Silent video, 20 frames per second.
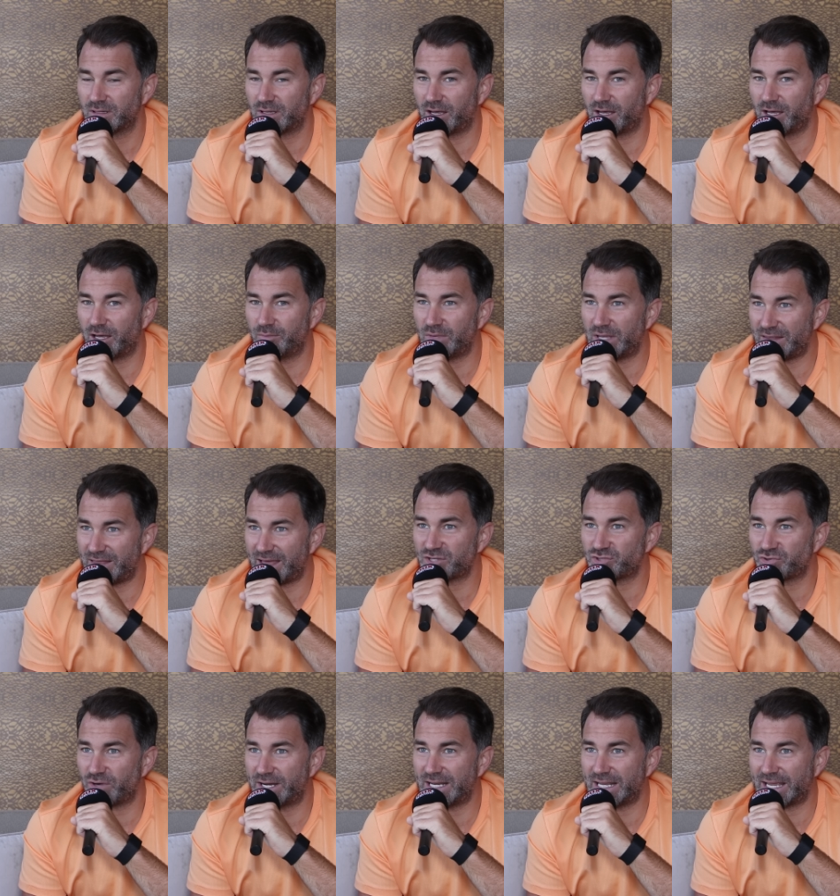um, in that
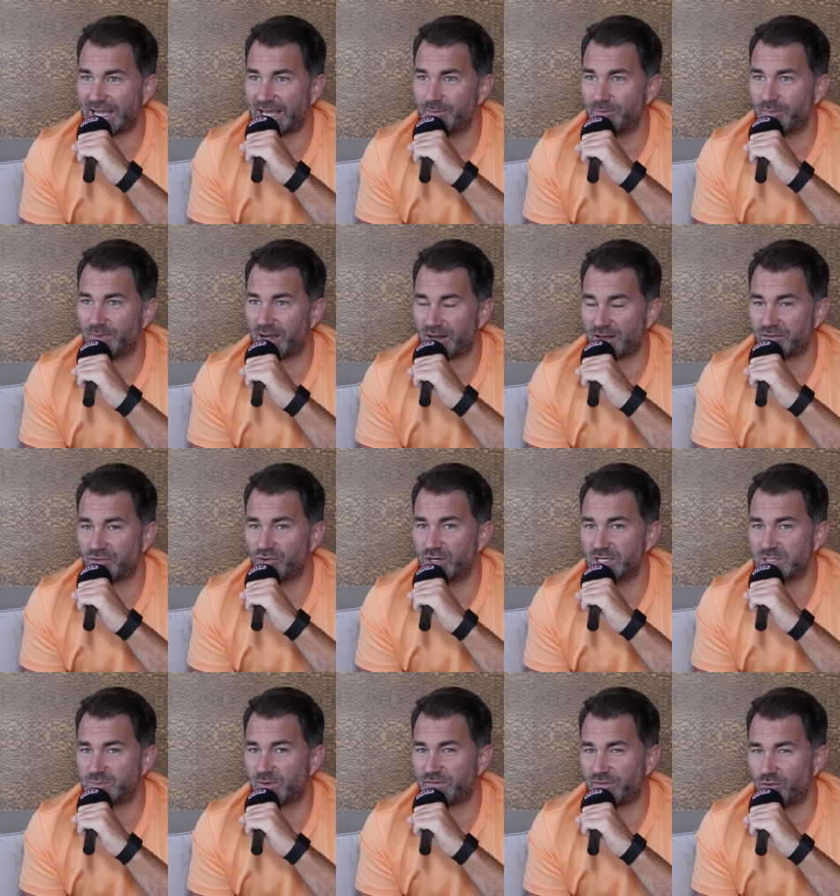training camp, and I thought
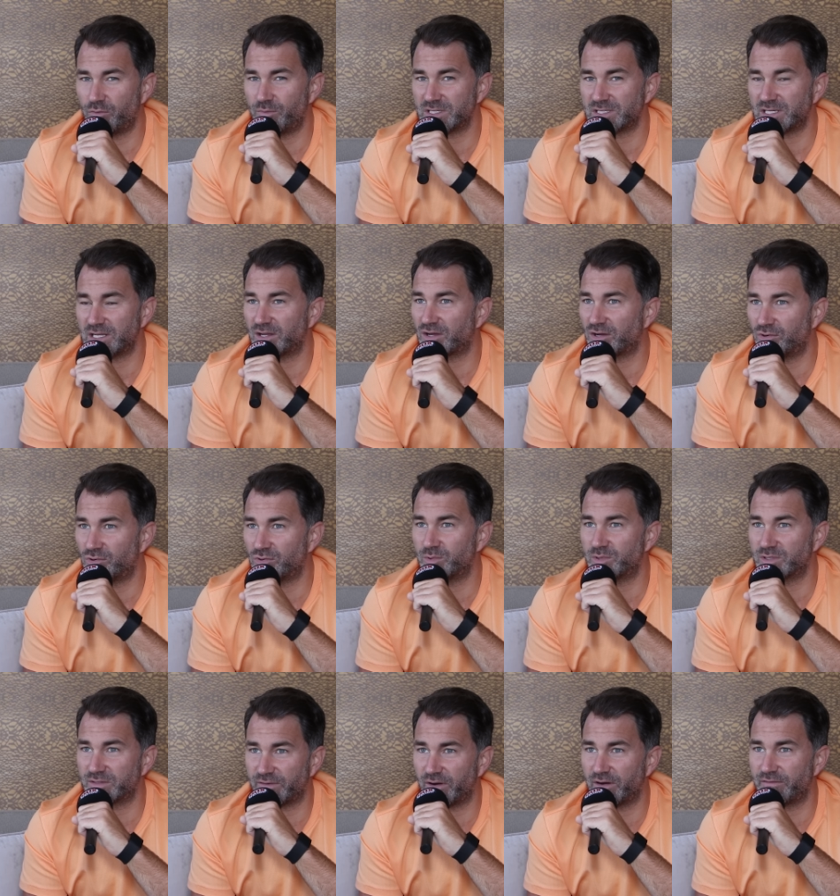his performance in the corner
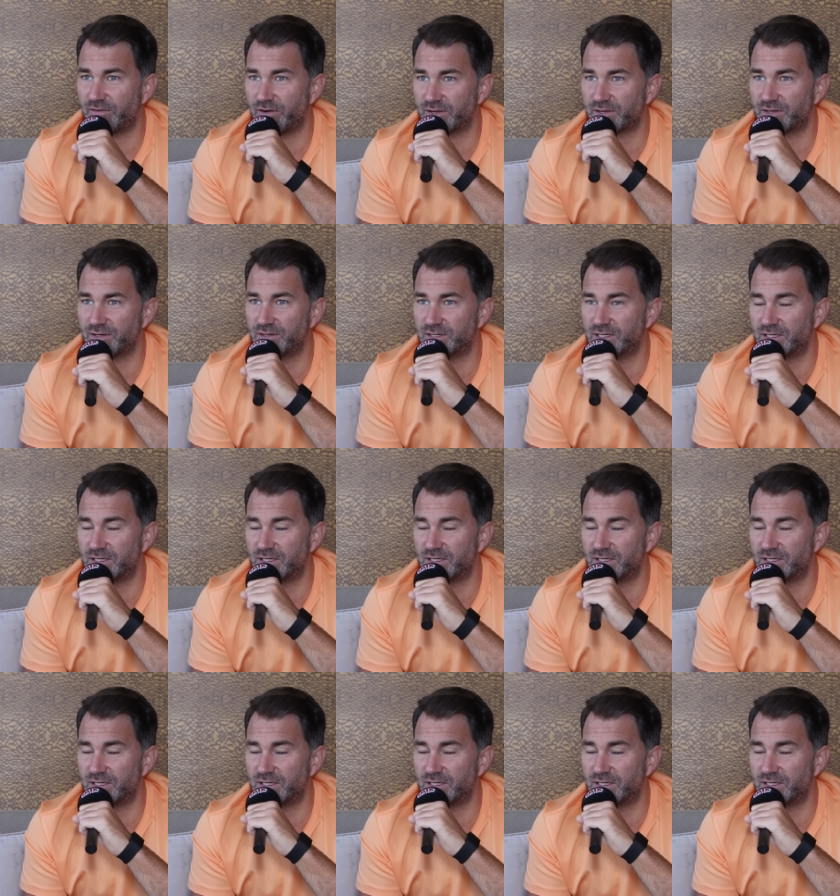was very, very good.